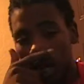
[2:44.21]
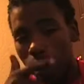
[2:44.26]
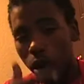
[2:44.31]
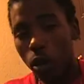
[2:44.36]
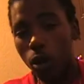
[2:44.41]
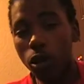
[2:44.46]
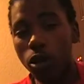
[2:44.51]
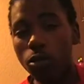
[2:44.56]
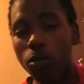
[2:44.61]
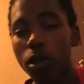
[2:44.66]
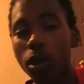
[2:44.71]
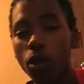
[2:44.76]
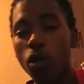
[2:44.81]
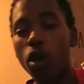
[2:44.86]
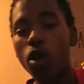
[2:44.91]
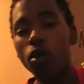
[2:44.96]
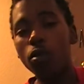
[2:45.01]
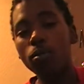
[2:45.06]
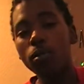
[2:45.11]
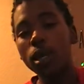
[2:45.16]
Hoes be
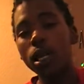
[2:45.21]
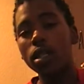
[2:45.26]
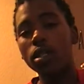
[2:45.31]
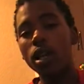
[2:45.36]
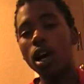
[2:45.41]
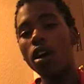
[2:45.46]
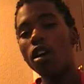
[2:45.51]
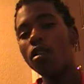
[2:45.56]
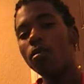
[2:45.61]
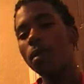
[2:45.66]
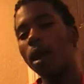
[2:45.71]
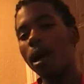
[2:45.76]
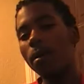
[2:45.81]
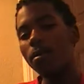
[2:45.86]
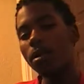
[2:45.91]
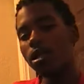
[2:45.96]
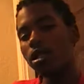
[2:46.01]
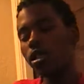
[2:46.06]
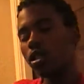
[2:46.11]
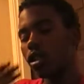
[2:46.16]
wanting me, dog, but
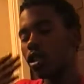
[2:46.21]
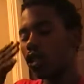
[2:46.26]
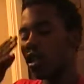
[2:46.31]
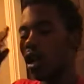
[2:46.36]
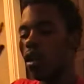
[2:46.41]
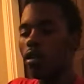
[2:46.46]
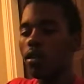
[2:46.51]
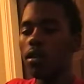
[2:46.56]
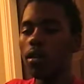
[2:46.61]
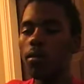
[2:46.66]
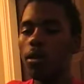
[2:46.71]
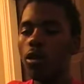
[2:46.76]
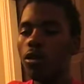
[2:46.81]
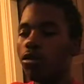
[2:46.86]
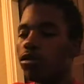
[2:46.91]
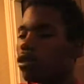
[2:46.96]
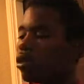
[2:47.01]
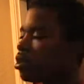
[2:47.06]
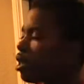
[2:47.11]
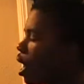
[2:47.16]
I be turning them
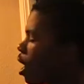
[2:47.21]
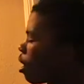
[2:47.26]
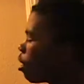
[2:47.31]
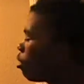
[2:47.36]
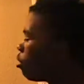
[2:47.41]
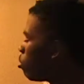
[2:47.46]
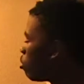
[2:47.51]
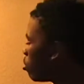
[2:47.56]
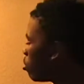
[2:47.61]
hoes down.